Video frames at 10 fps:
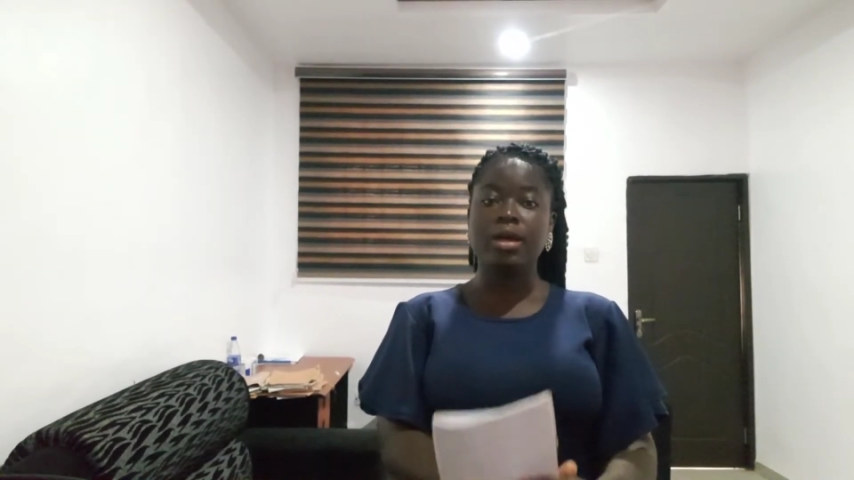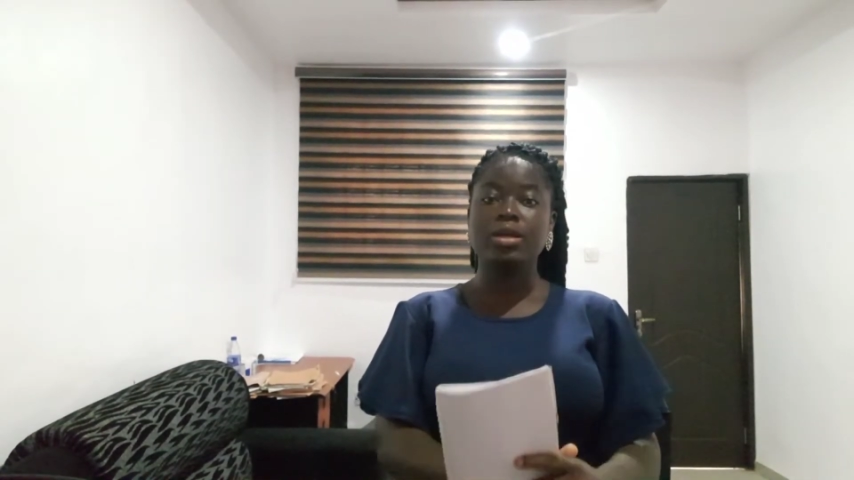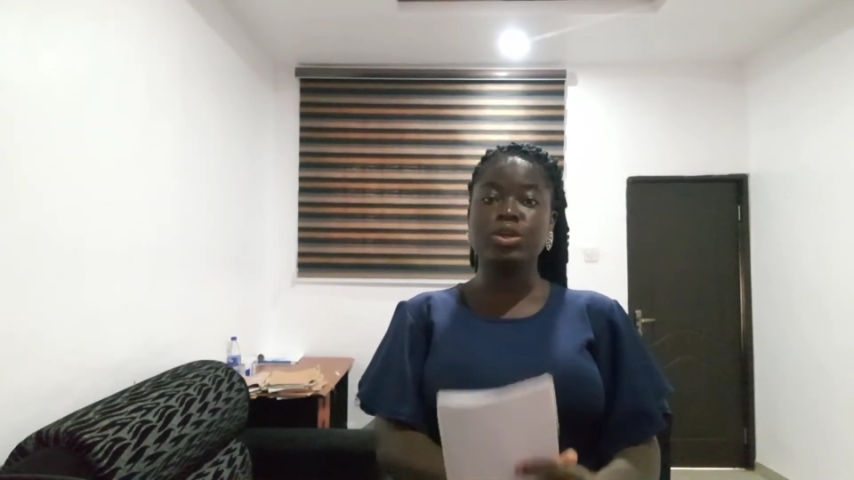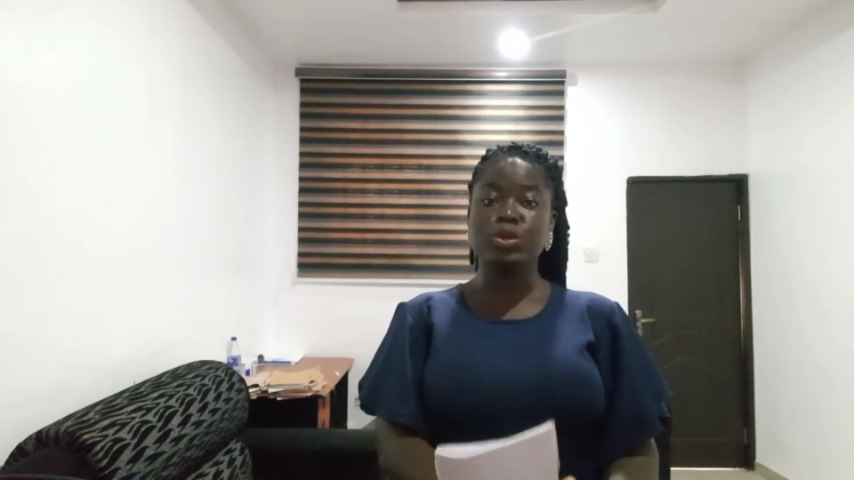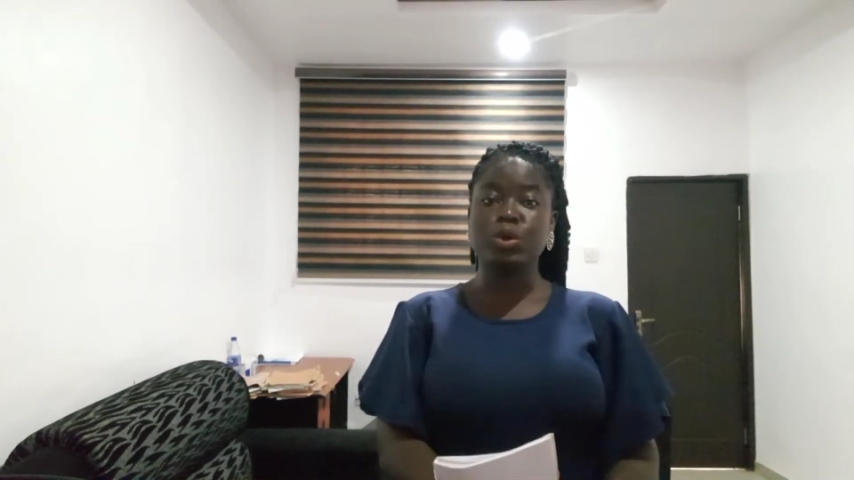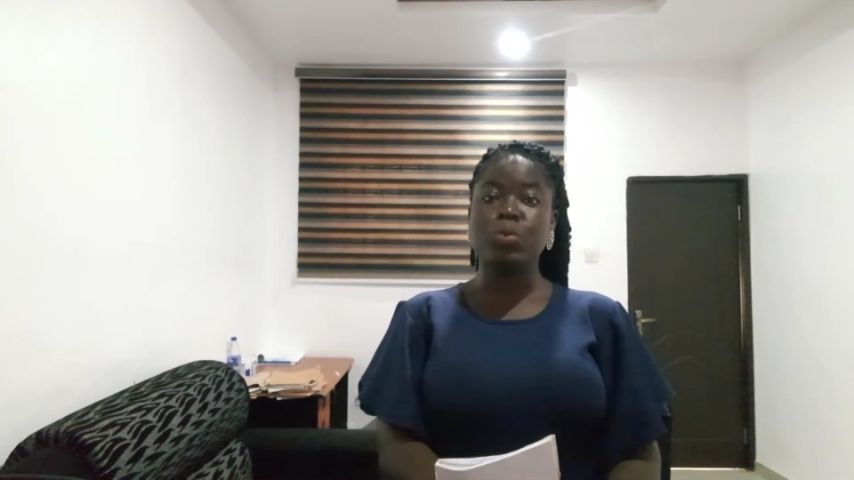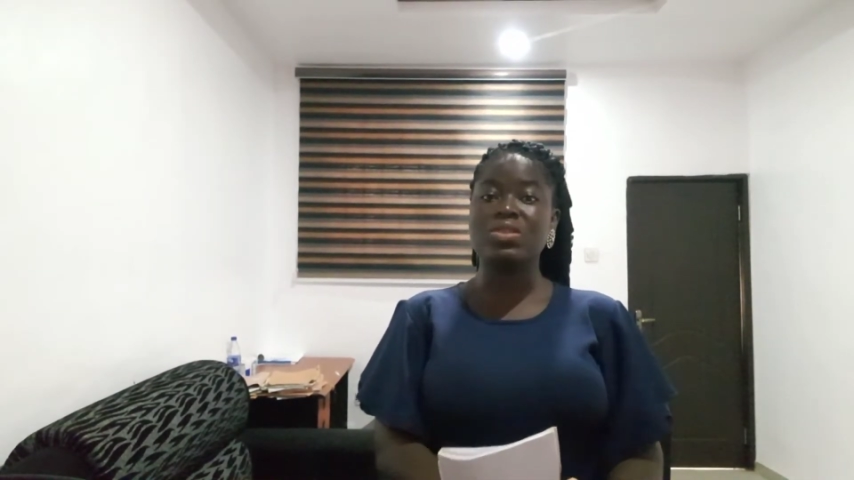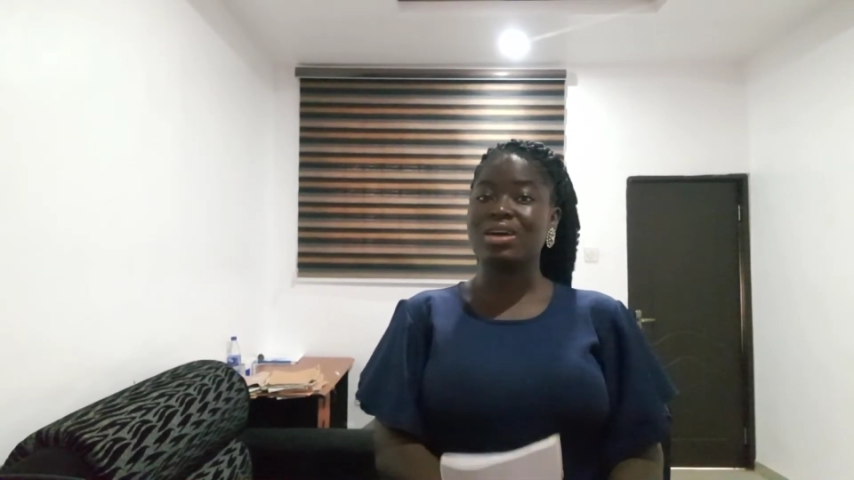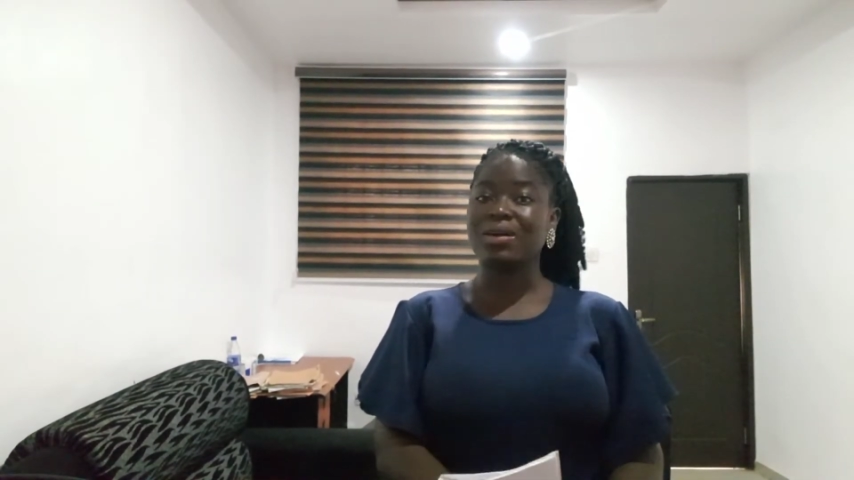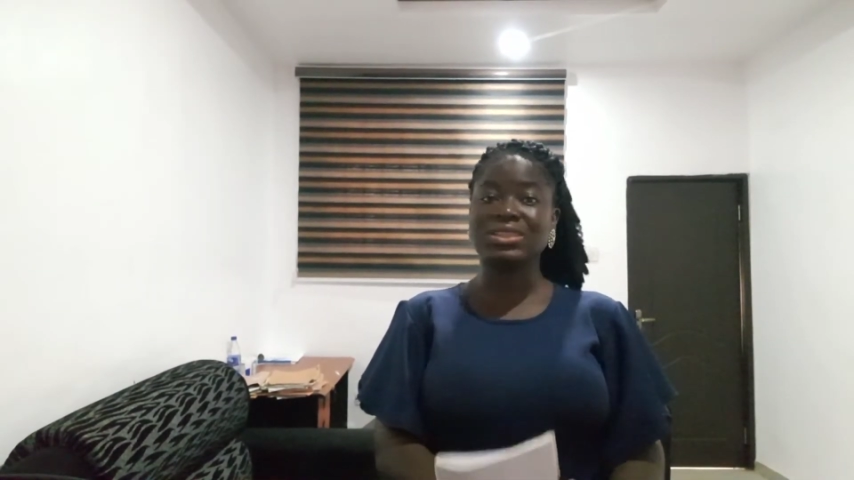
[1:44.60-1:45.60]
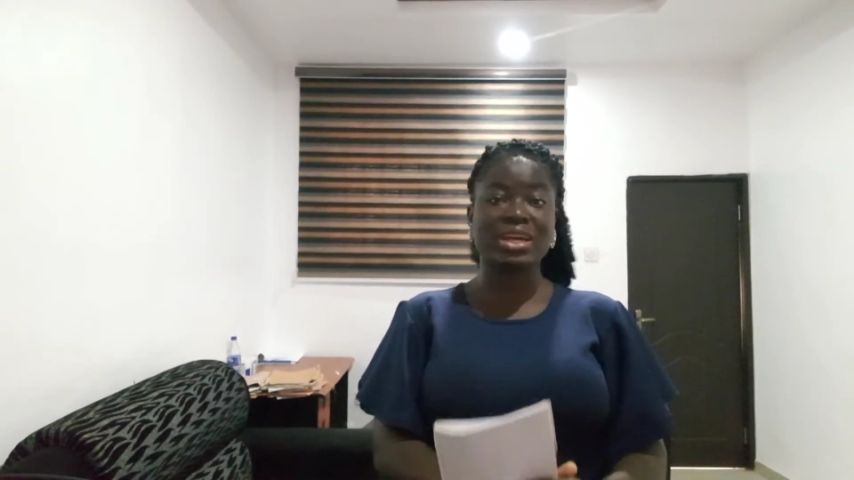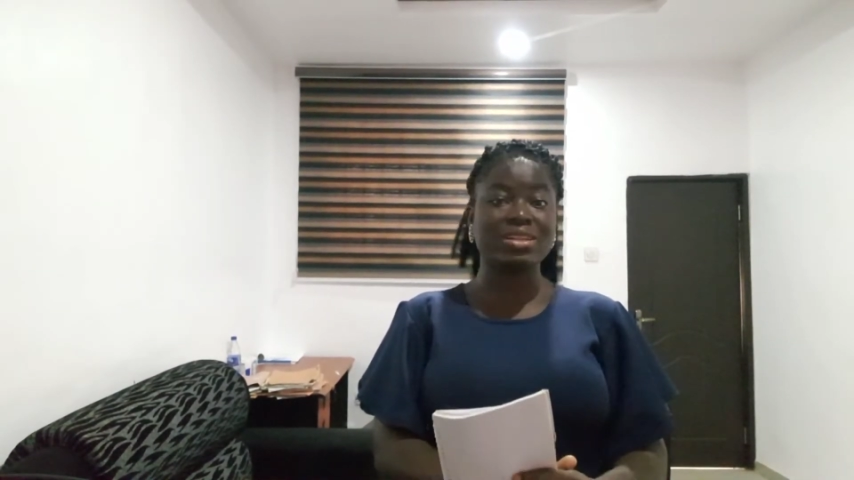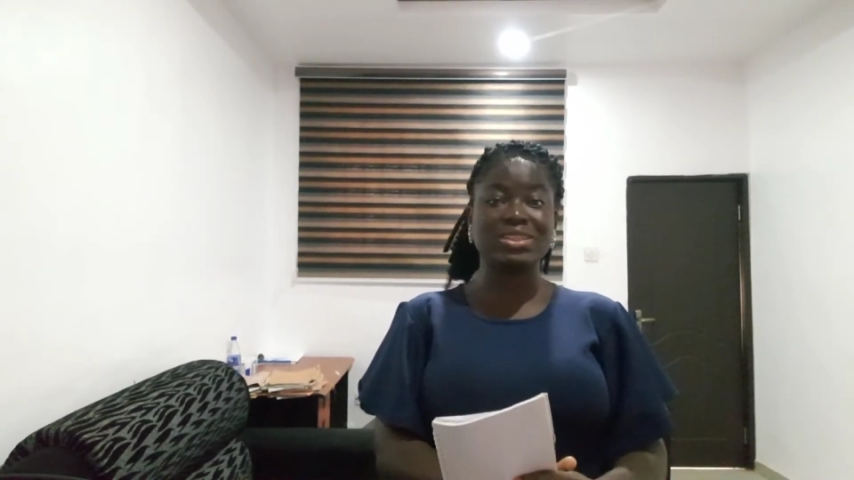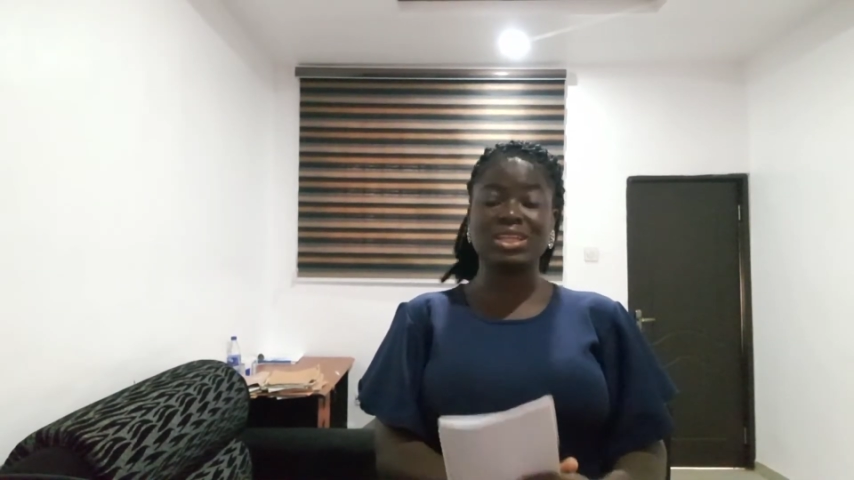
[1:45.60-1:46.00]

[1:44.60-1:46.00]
without any